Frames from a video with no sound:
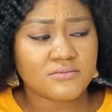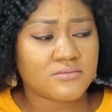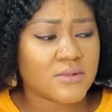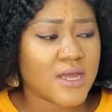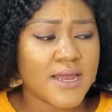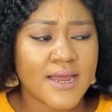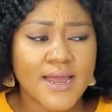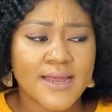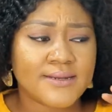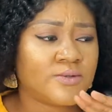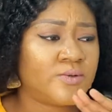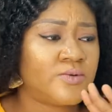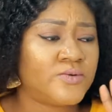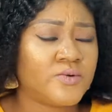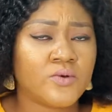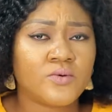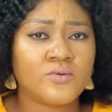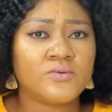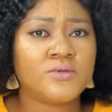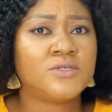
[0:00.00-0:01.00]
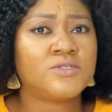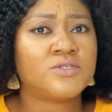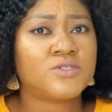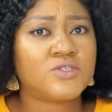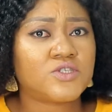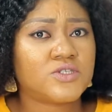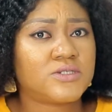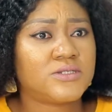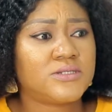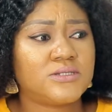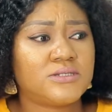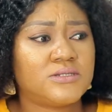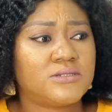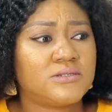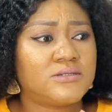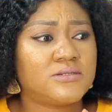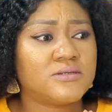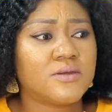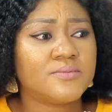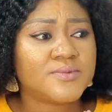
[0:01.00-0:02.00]
I don't know. It's
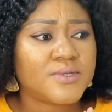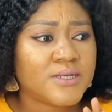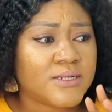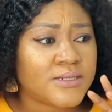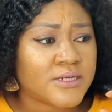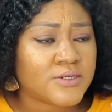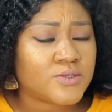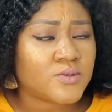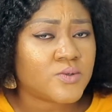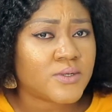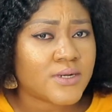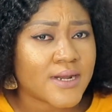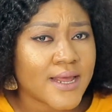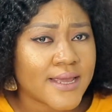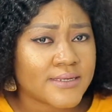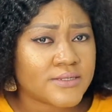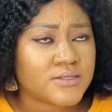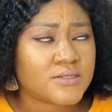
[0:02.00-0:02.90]
something they don't like.